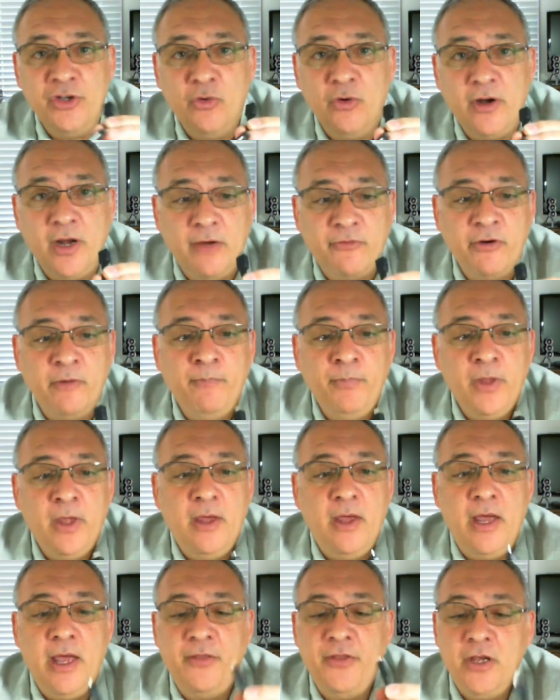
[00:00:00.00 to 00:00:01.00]
whatever,
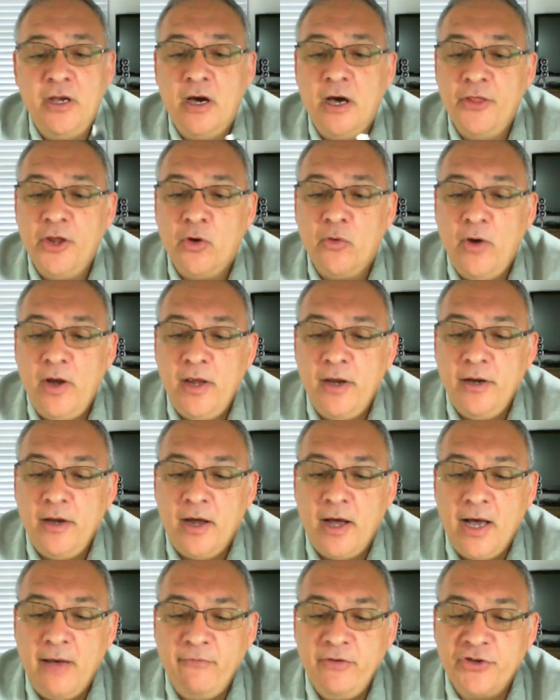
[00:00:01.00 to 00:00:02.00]
and the other end
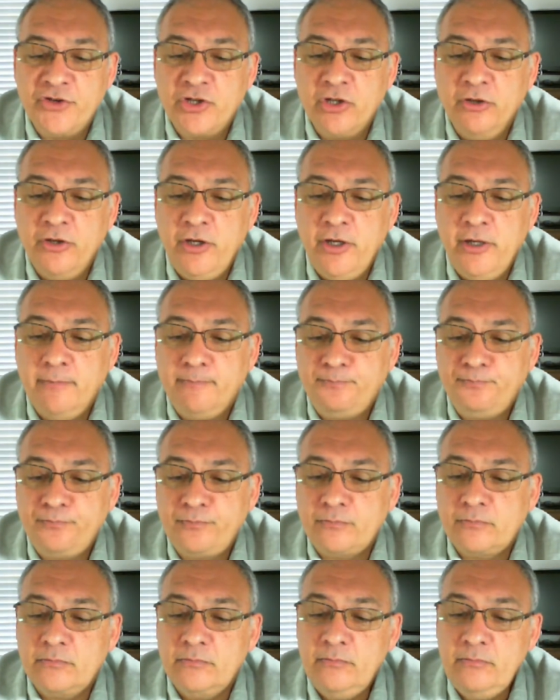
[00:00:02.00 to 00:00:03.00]
obviously
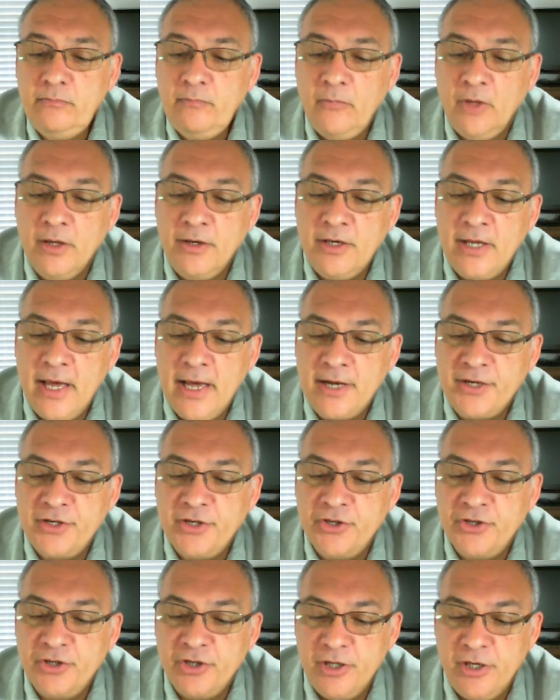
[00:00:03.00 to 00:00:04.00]

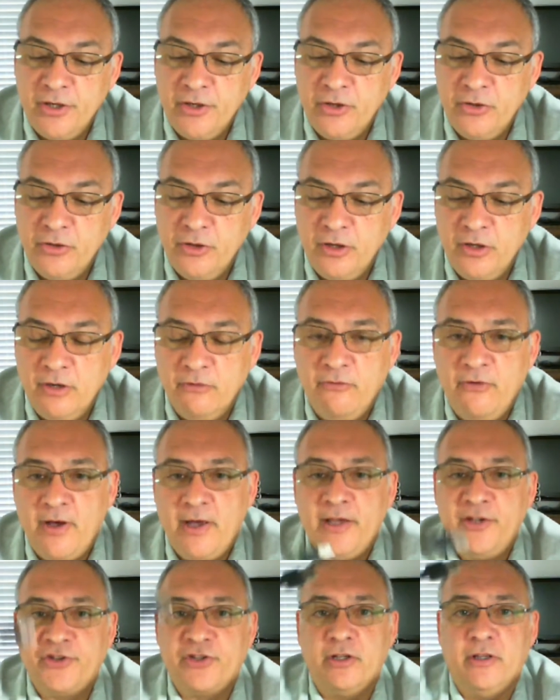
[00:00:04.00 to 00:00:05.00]
attaches into the
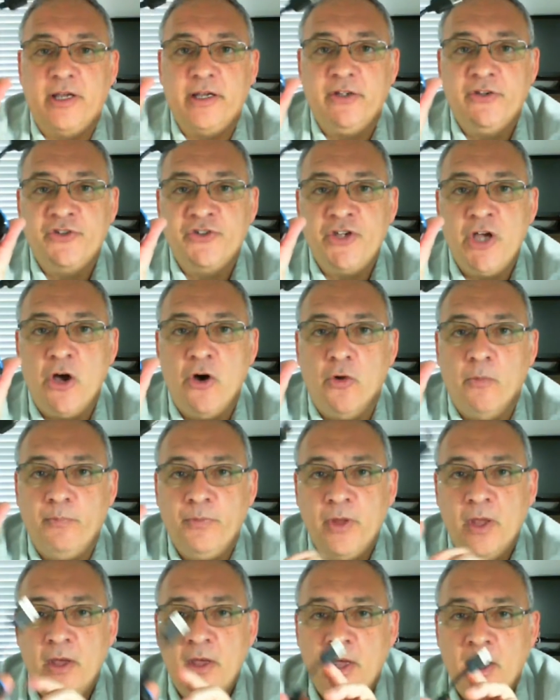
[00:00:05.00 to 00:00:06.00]
device like so.
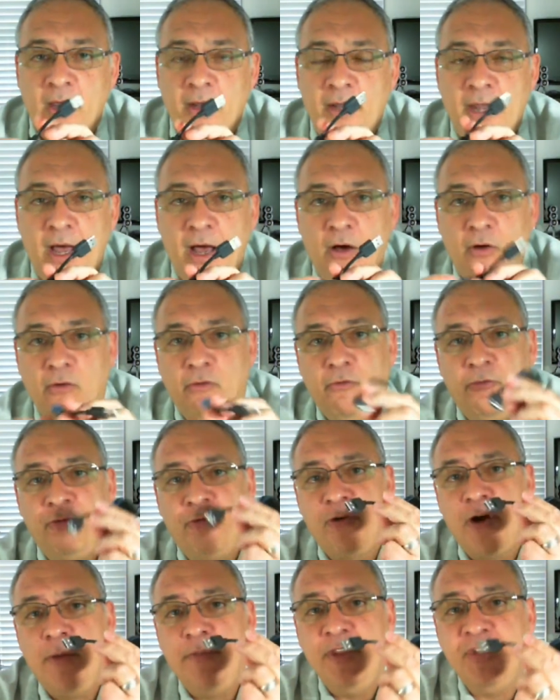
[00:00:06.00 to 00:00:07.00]
Now
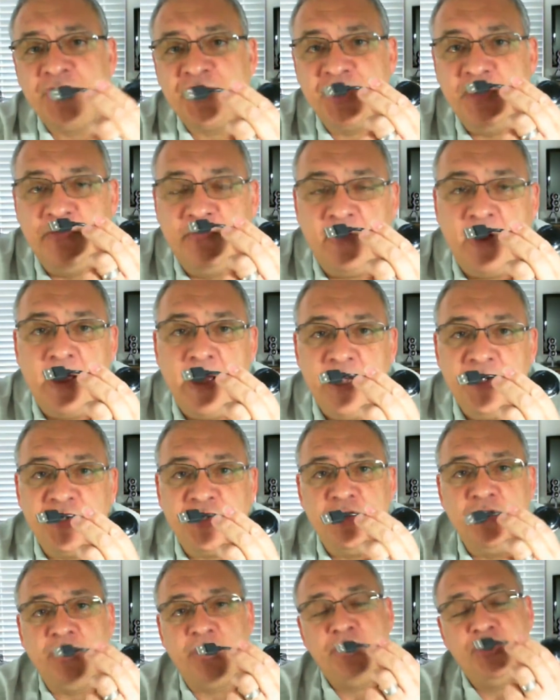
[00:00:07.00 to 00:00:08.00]
from this device
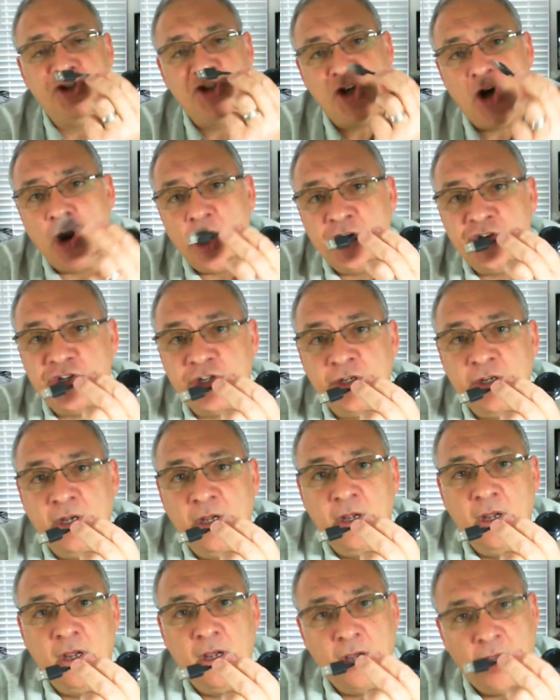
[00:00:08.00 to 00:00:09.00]
you can charge it
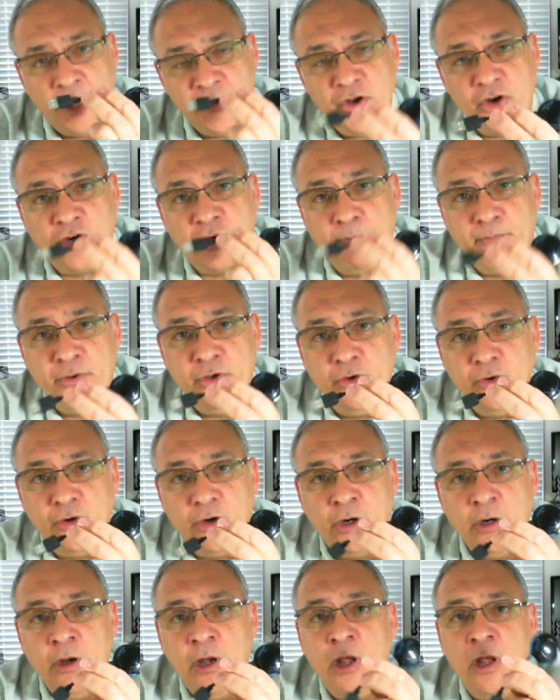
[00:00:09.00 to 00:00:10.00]
on your
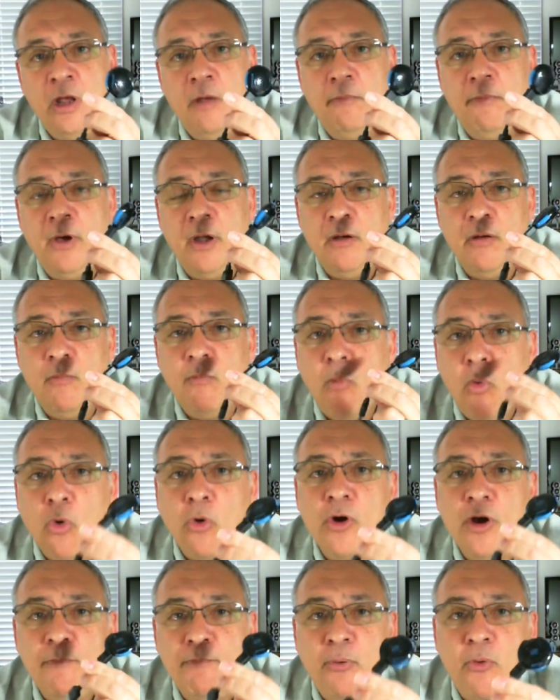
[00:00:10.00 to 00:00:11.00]
computer, but
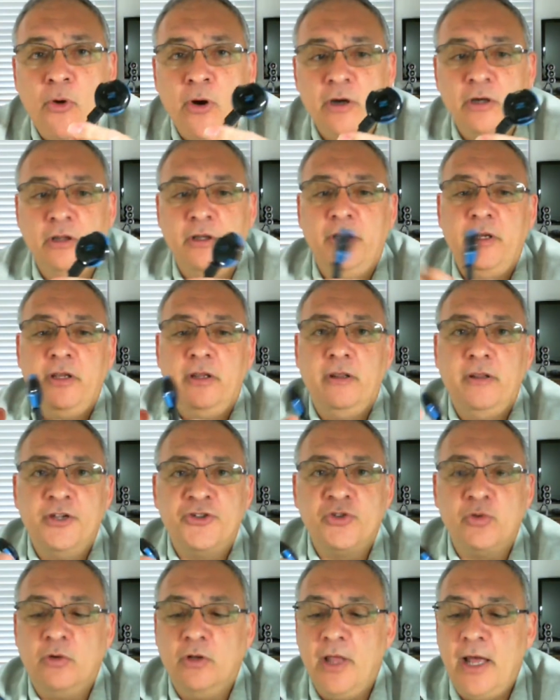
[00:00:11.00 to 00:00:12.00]
more importantly,
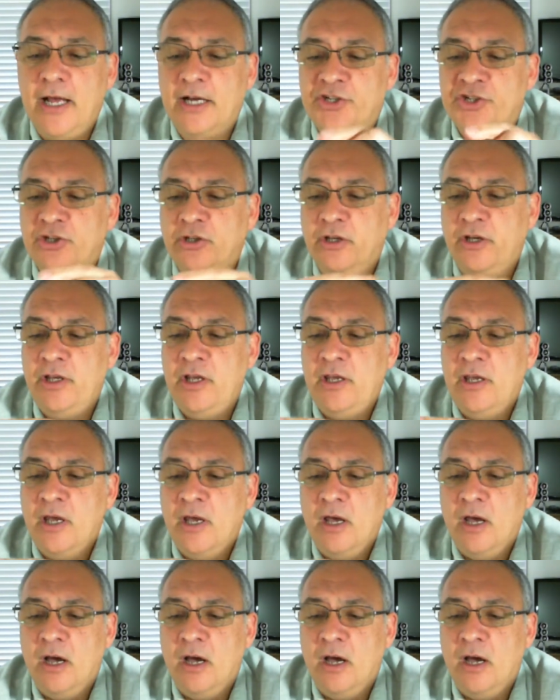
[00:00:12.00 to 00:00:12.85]
this will actually